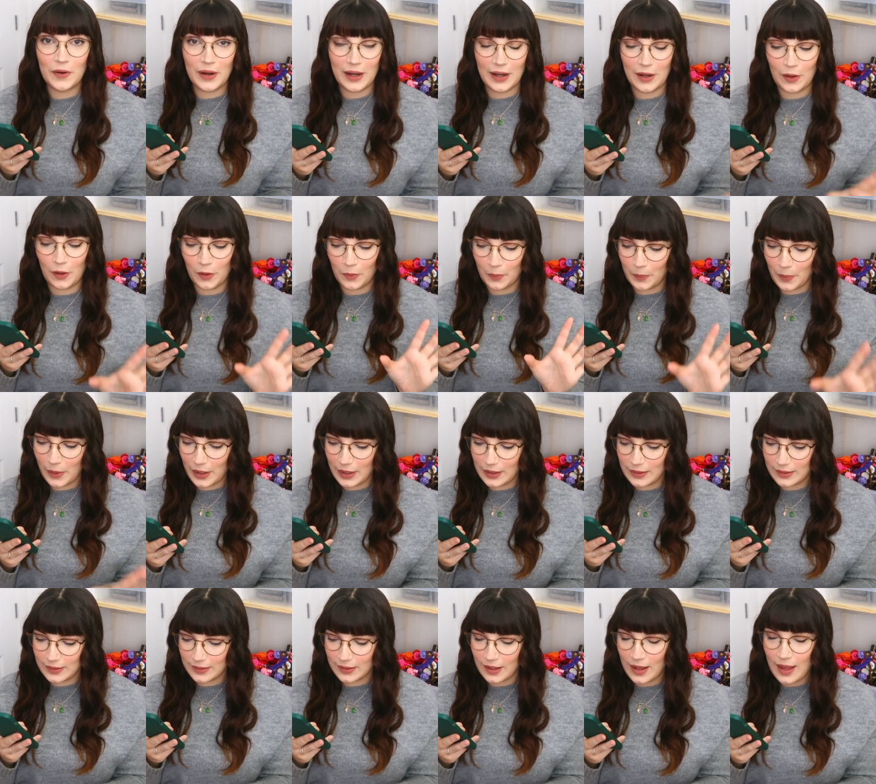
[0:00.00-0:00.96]
very long,
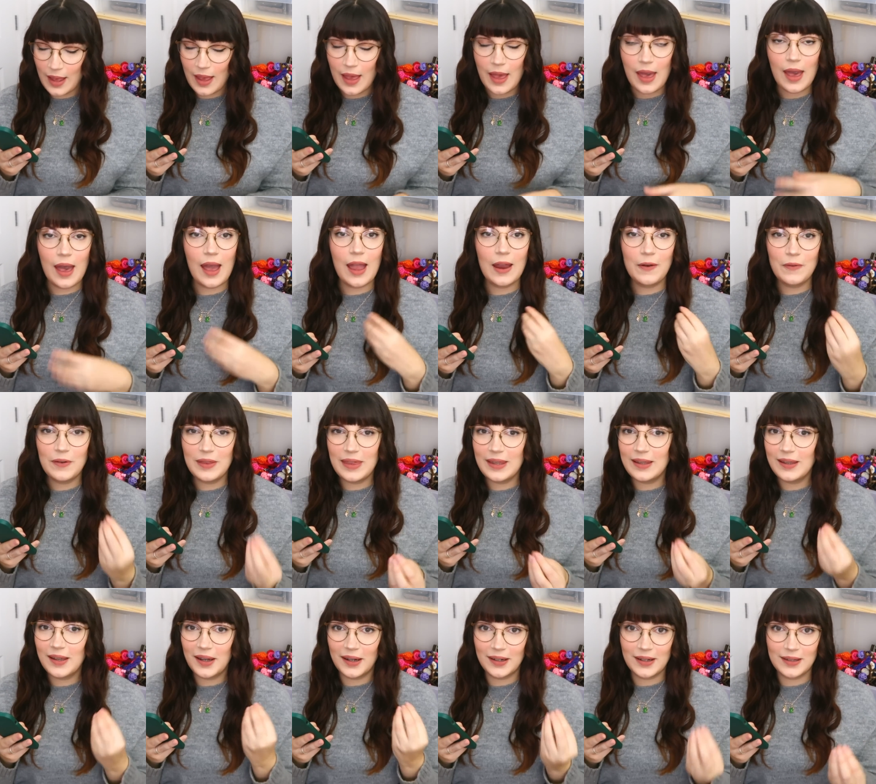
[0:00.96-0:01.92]
but
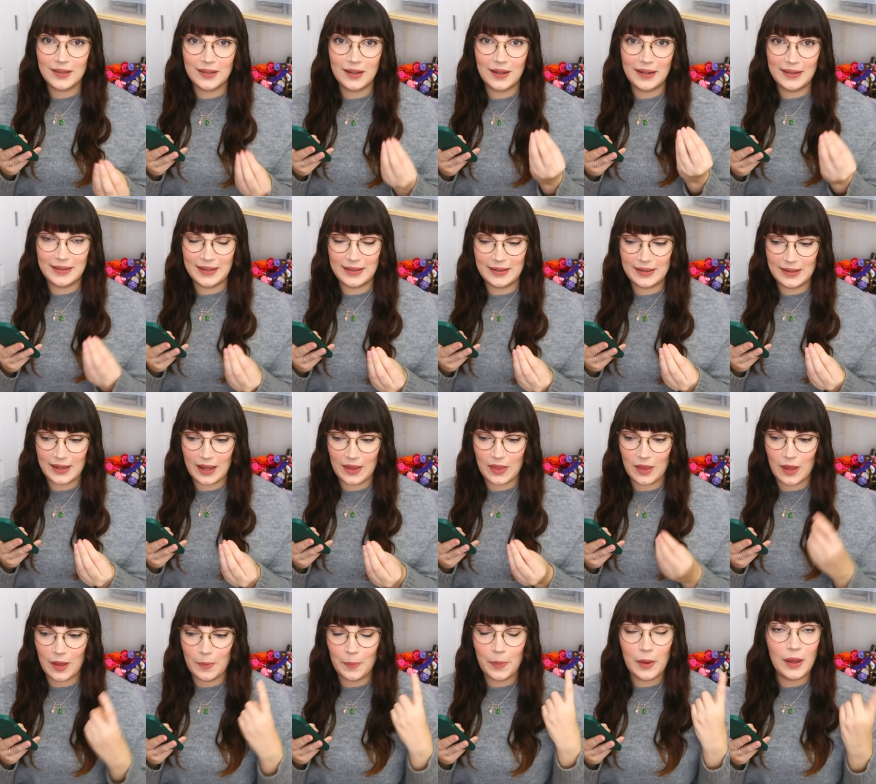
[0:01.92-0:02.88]
everything kind of ties in
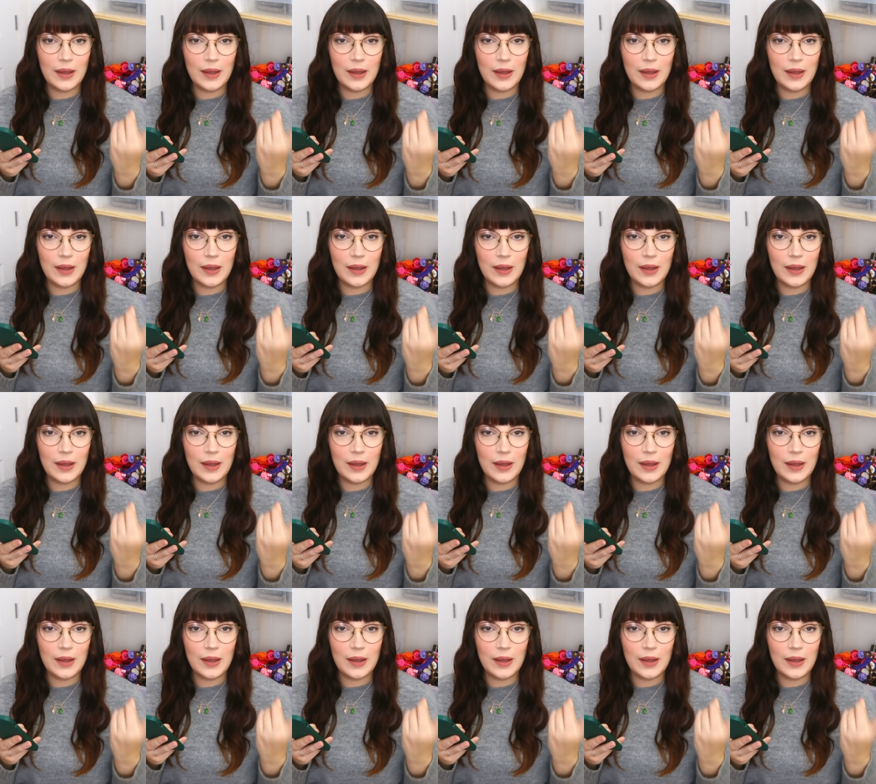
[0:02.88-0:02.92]
together.